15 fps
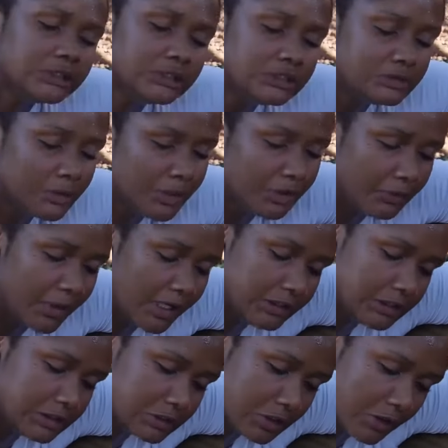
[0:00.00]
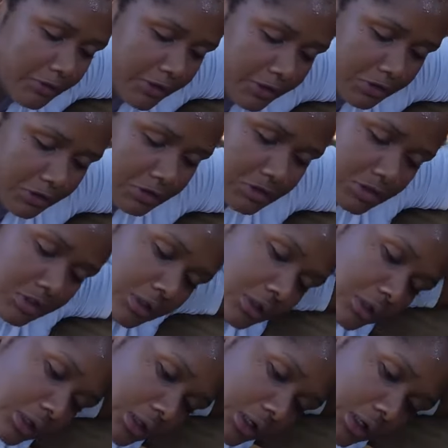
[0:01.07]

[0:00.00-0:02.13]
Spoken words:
You did it when you were disturbing us. God.